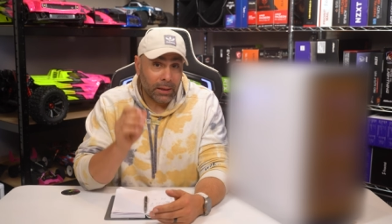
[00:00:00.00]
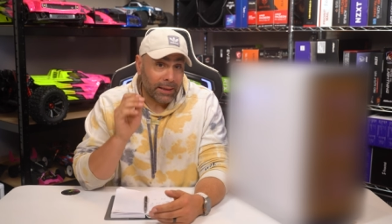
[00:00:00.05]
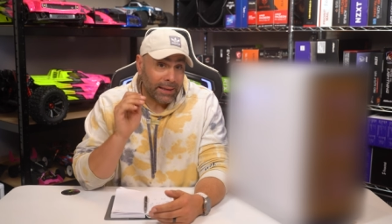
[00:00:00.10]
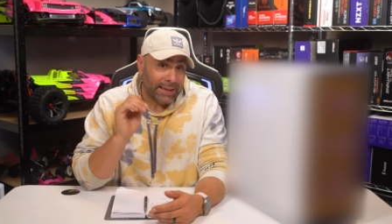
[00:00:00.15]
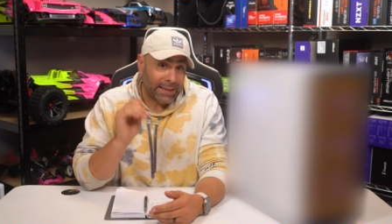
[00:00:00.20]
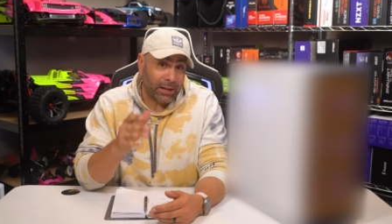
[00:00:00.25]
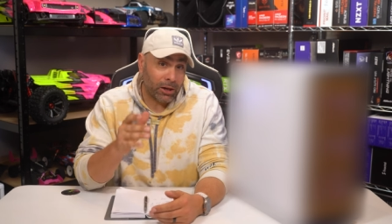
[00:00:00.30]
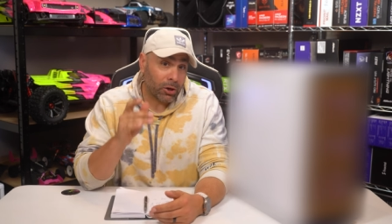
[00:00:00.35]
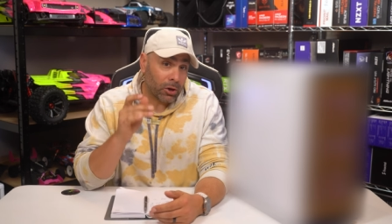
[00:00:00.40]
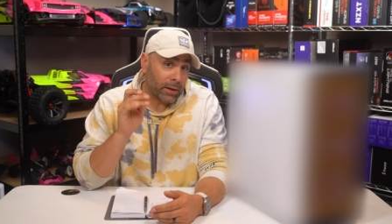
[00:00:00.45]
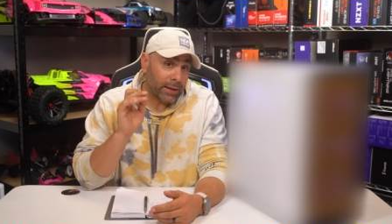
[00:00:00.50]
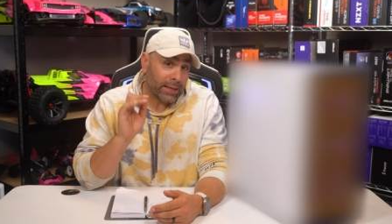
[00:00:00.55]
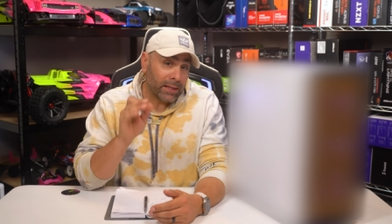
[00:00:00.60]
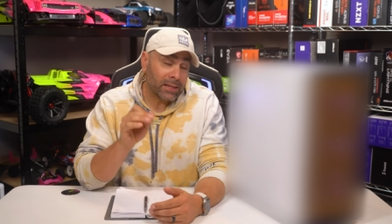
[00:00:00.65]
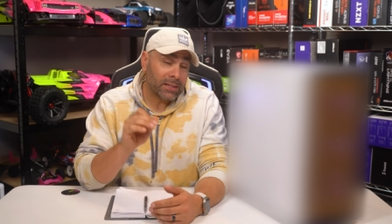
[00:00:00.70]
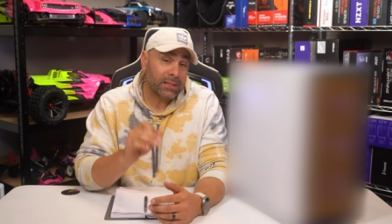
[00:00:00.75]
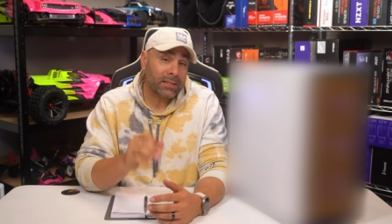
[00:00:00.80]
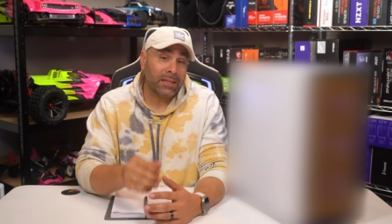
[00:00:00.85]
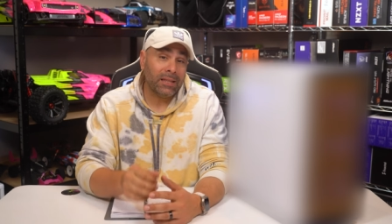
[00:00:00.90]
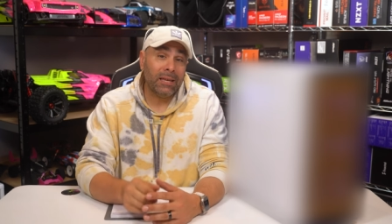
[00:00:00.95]
Here
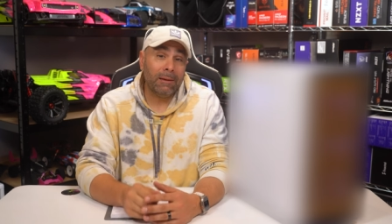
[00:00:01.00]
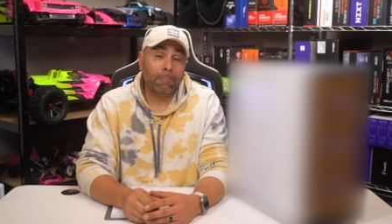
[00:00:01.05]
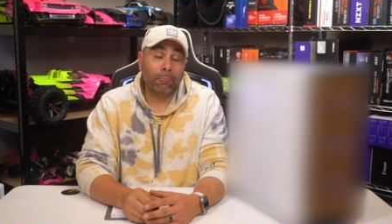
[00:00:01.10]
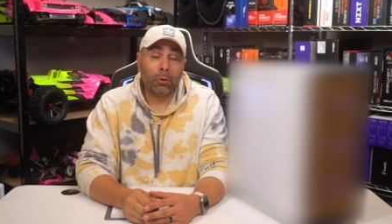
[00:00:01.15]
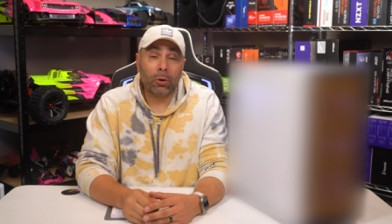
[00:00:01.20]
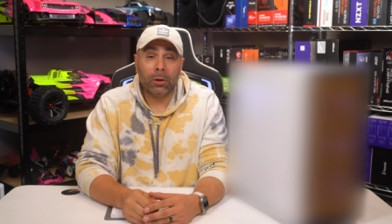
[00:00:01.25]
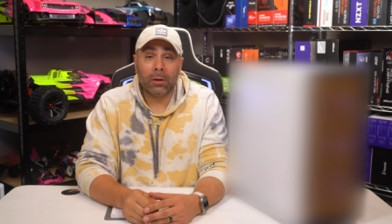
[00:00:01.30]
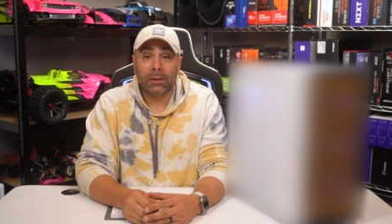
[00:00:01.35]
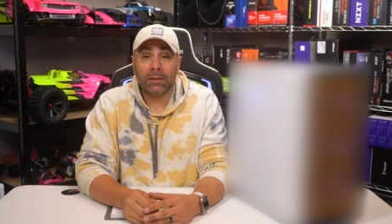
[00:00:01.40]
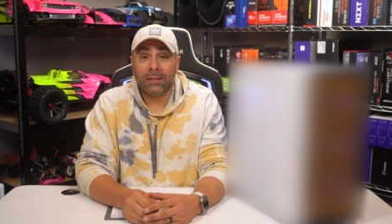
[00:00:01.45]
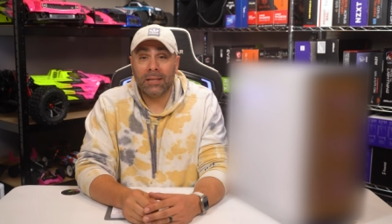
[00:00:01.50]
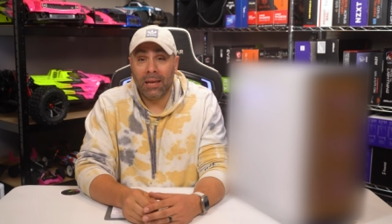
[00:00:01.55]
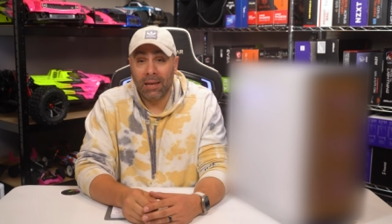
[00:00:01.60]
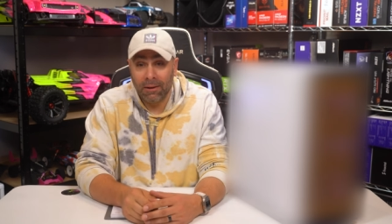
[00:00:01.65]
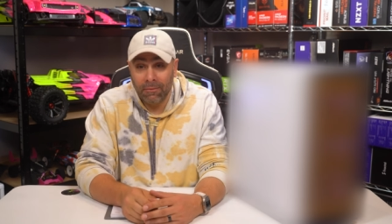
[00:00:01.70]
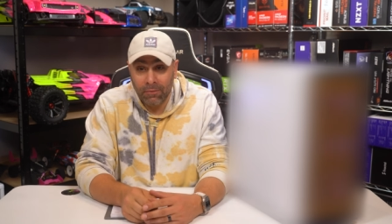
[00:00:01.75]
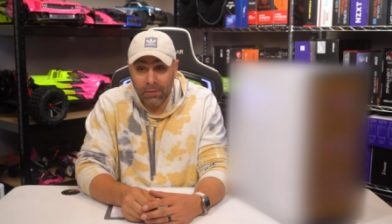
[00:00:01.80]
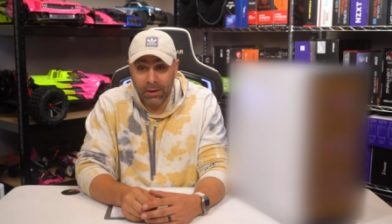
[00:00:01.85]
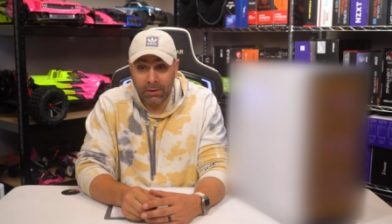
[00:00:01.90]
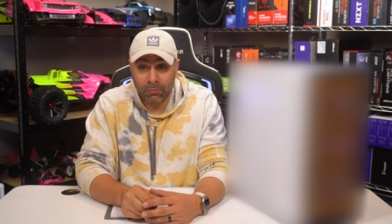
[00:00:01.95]
is the
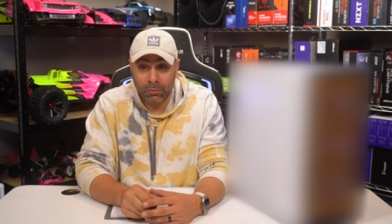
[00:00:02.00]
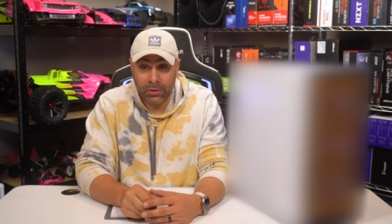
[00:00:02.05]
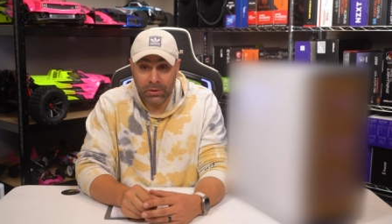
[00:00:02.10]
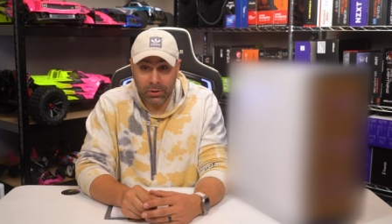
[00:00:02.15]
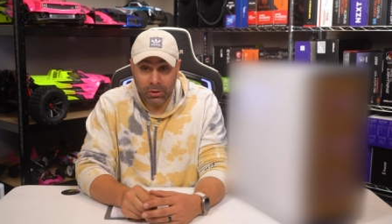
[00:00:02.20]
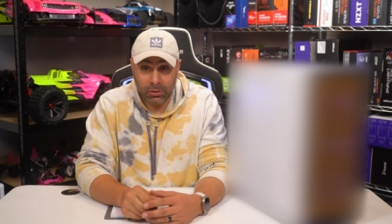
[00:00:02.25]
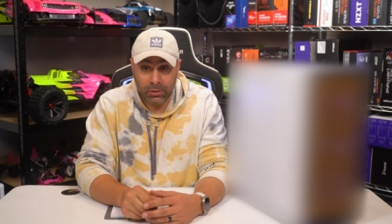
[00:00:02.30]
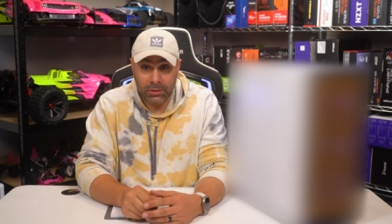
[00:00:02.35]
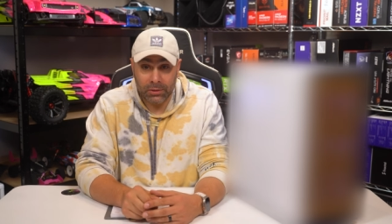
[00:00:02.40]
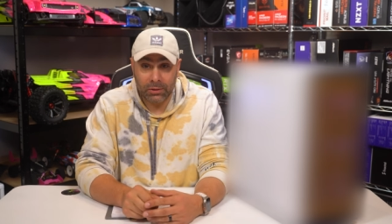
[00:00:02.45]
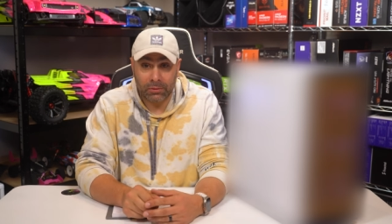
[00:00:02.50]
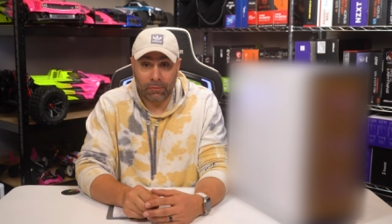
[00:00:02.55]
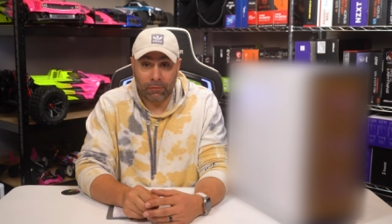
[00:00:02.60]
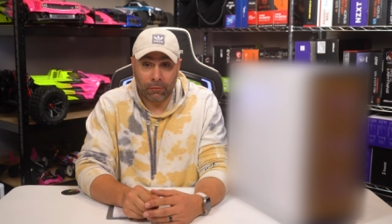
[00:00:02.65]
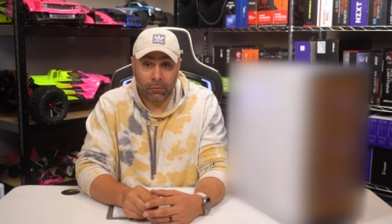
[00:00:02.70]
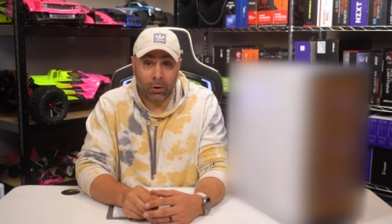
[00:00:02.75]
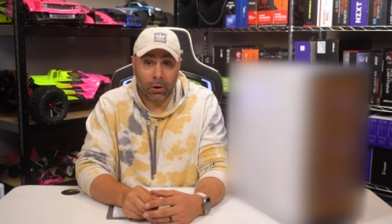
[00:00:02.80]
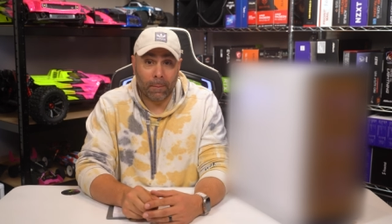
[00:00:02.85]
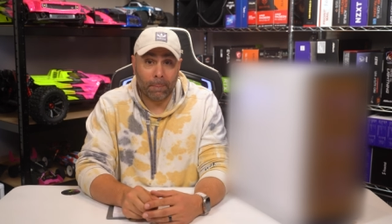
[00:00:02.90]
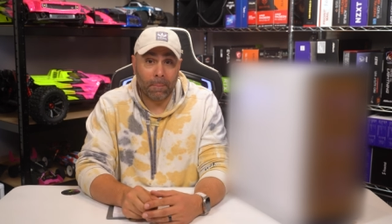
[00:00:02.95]
productivity results
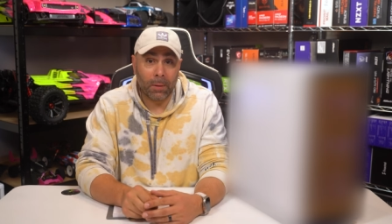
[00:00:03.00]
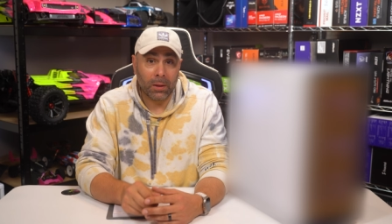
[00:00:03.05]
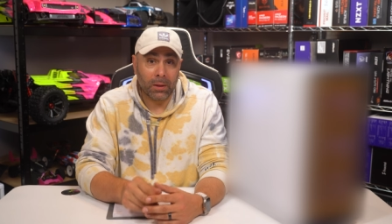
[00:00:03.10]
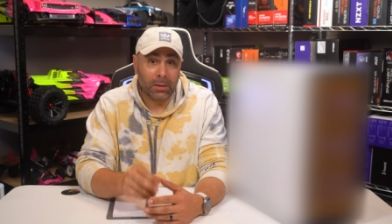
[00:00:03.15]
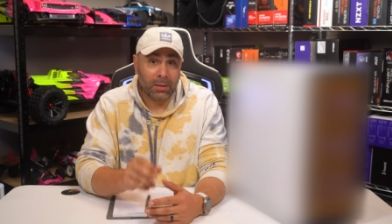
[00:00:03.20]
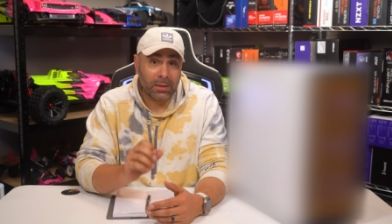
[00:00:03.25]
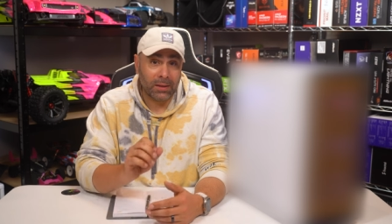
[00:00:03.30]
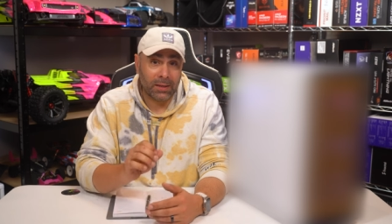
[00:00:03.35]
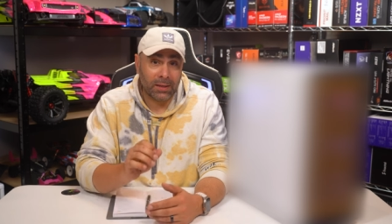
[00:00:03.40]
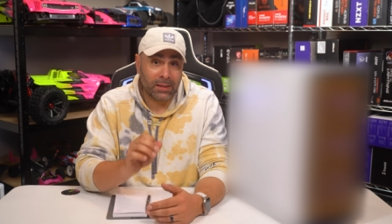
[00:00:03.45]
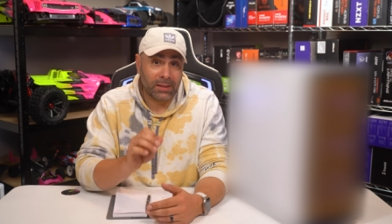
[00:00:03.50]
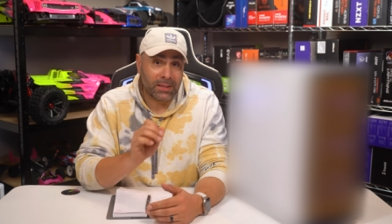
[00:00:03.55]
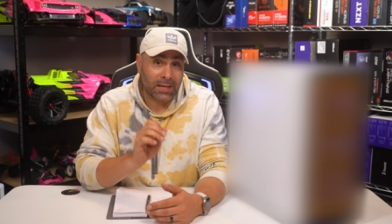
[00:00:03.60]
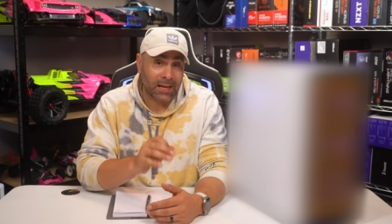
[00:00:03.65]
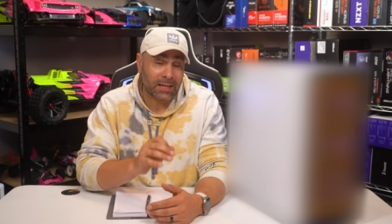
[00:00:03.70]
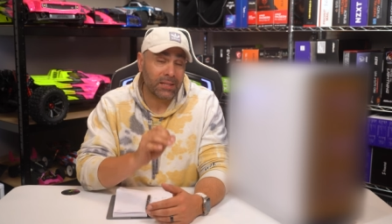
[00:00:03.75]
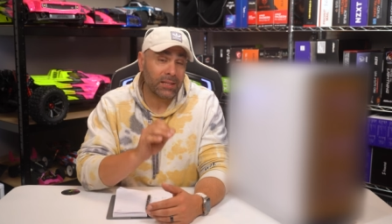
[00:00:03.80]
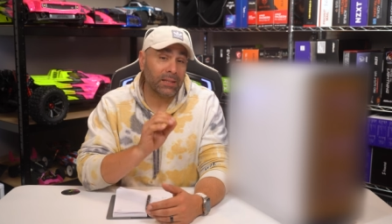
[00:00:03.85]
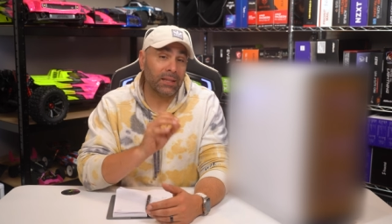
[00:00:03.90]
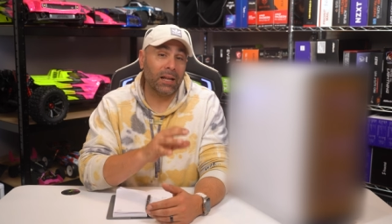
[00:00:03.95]
from the
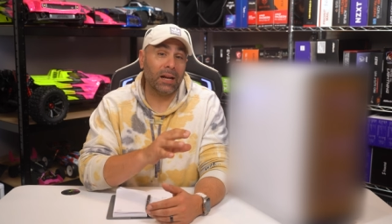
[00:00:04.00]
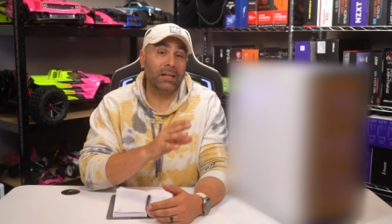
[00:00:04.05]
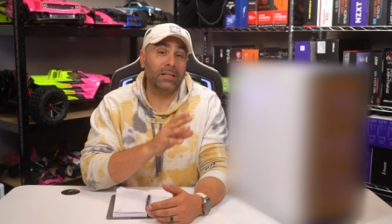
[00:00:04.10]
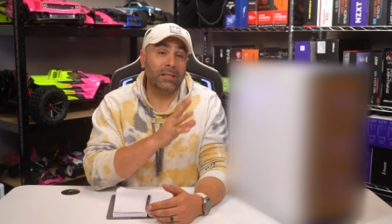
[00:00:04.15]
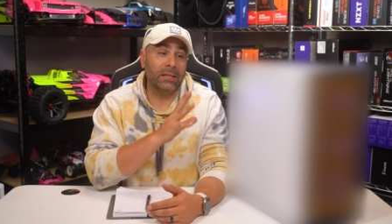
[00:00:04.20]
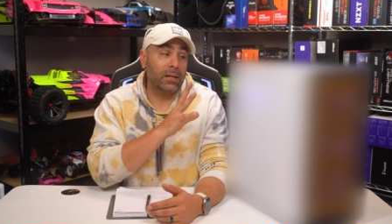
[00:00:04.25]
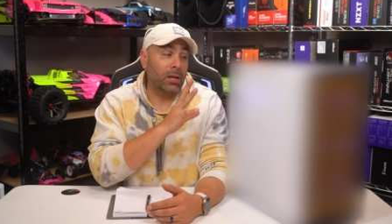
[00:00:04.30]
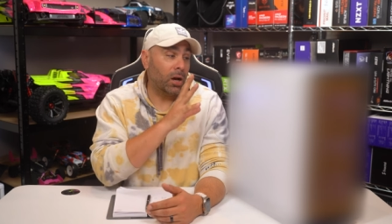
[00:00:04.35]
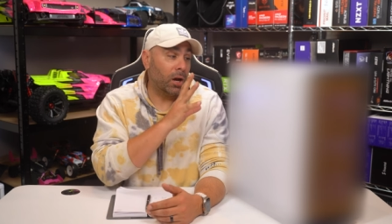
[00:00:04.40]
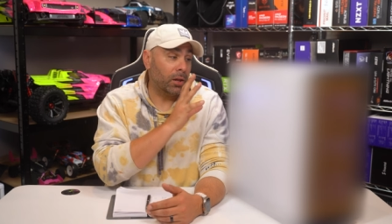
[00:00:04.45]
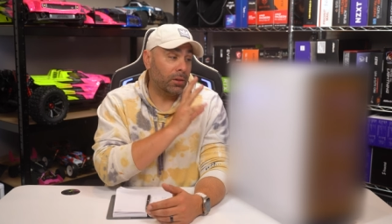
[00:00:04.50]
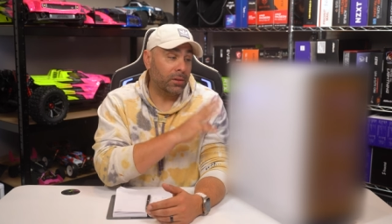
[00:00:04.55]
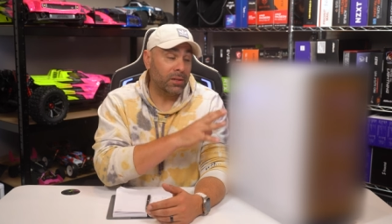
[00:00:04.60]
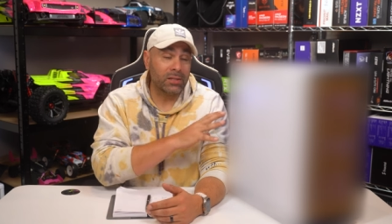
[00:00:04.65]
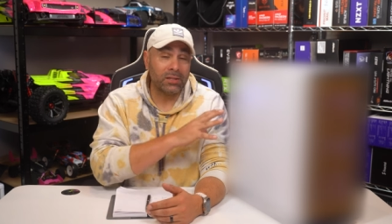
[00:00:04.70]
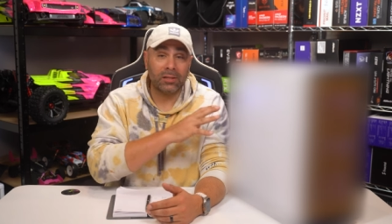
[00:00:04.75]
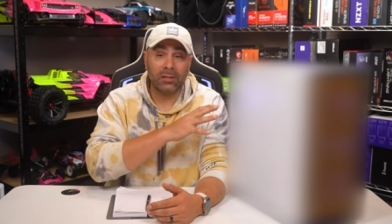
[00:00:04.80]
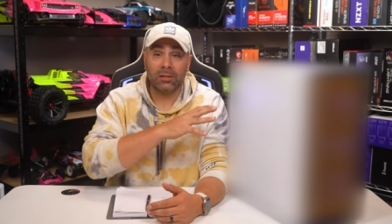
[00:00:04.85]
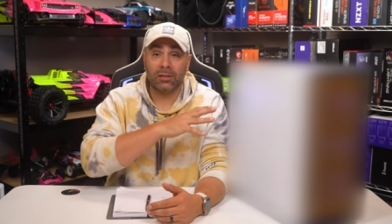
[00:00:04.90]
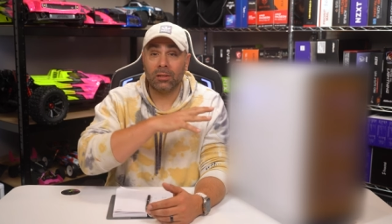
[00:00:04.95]
testing that I did on
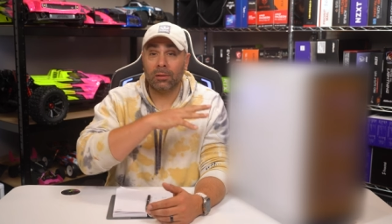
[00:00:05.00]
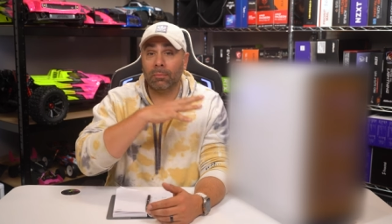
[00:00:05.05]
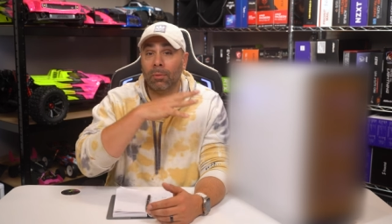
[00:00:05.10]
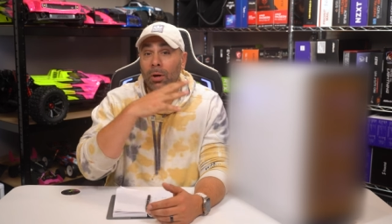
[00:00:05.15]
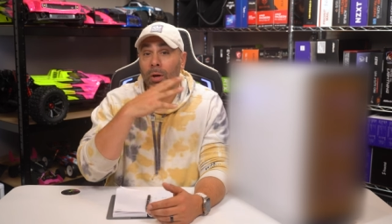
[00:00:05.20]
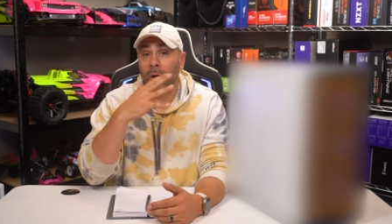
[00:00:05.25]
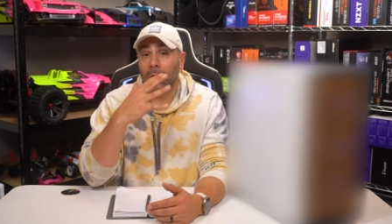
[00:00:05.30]
this system